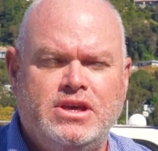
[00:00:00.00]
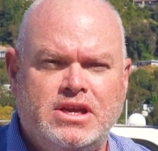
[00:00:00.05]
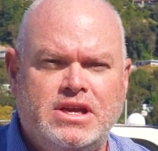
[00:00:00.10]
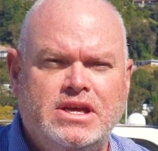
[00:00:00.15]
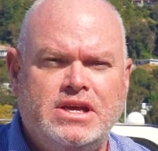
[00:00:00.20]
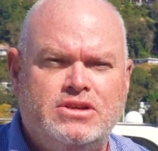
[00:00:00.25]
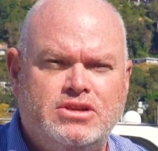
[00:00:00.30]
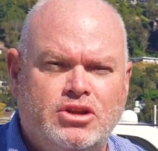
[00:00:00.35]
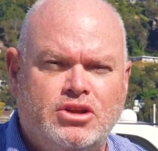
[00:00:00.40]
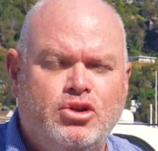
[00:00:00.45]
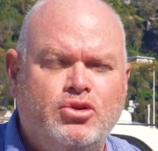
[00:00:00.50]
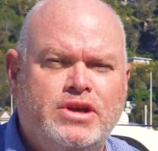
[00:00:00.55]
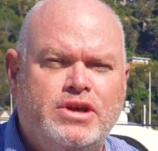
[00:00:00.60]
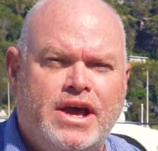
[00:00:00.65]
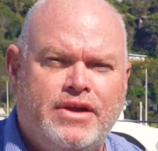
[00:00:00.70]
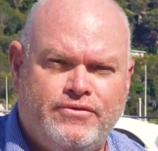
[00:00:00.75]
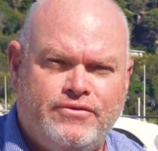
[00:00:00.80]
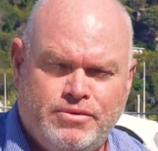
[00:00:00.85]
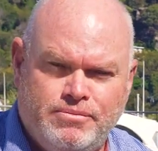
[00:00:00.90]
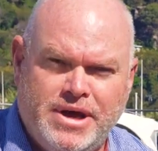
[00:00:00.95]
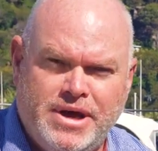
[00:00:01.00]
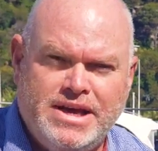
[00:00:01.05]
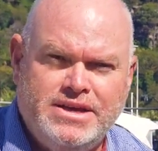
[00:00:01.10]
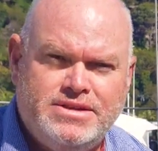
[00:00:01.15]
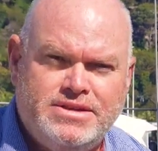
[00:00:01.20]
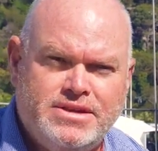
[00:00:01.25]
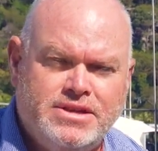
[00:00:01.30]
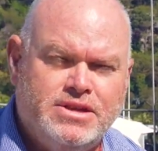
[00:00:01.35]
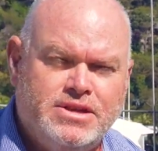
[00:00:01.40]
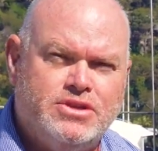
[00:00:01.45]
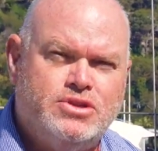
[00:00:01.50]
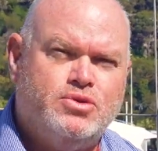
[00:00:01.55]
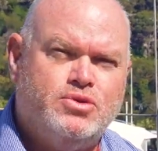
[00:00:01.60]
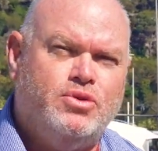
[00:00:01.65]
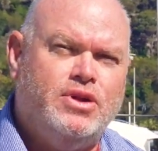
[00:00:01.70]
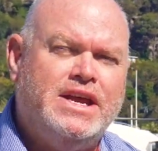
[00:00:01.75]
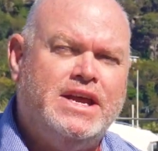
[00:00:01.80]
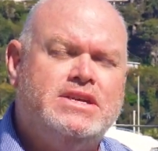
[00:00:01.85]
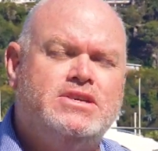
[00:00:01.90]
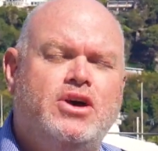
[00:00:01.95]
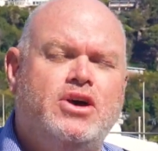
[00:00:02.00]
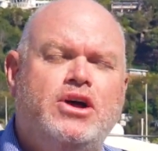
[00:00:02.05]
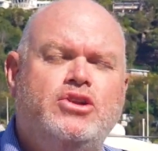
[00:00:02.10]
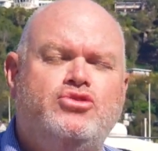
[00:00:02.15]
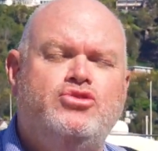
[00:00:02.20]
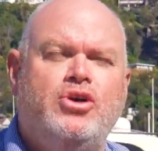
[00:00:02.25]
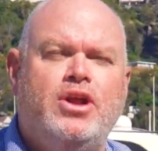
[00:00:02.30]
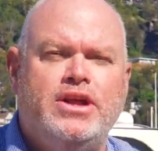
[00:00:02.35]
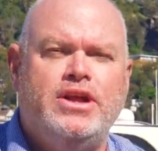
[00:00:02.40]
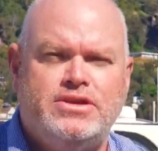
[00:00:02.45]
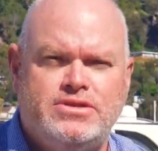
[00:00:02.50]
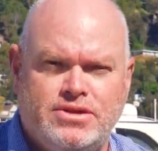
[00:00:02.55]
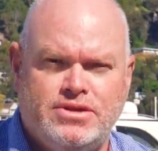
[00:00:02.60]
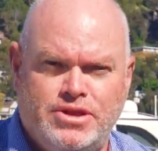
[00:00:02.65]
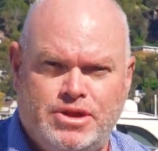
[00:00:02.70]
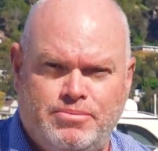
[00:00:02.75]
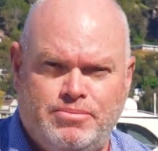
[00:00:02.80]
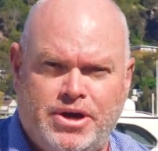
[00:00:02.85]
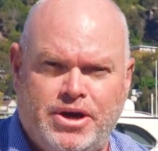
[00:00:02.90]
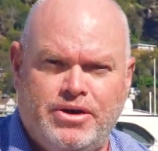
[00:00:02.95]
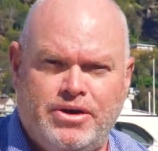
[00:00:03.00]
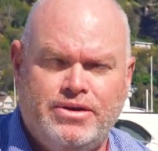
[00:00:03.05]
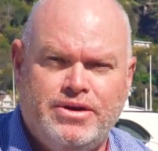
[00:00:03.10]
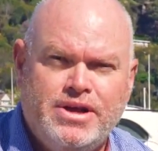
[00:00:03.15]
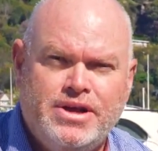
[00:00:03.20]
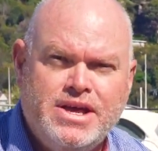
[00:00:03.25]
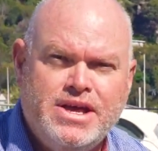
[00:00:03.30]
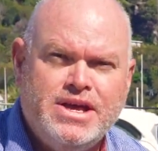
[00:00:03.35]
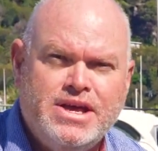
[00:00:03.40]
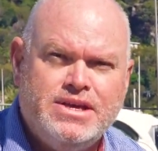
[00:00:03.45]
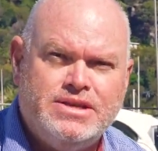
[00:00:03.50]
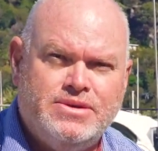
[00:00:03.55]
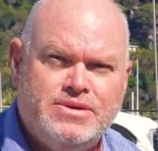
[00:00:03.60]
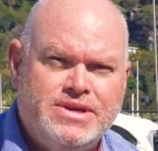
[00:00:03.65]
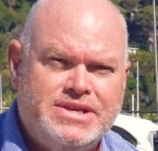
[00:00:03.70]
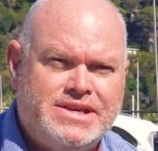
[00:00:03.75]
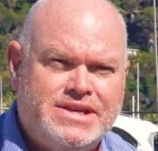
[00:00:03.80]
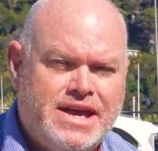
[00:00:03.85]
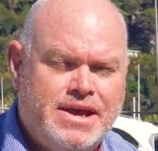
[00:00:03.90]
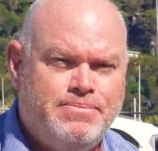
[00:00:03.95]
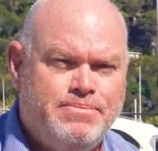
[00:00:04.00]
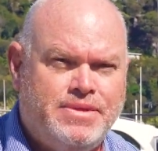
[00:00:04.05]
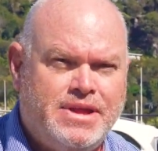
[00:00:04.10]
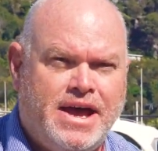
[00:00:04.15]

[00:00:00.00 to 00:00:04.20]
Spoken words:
you need to look at for maintenance, or less hydraulics on the boat. So he's kept